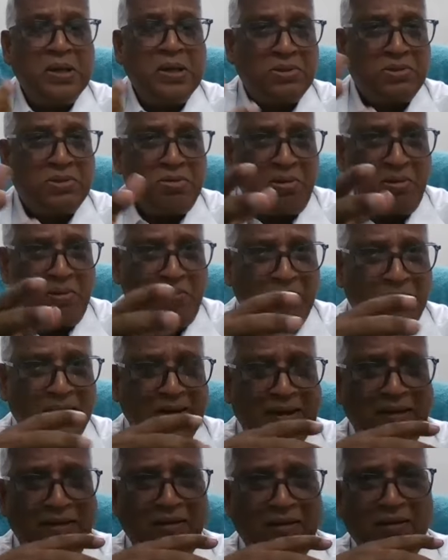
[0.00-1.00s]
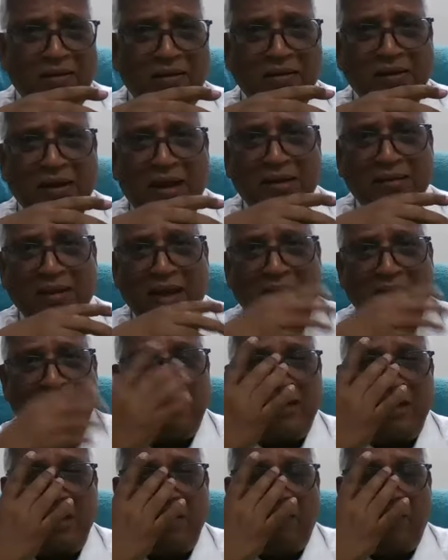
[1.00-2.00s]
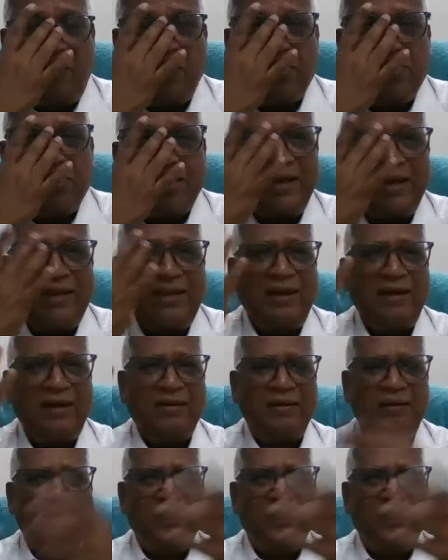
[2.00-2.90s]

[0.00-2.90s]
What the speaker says: So then if you say that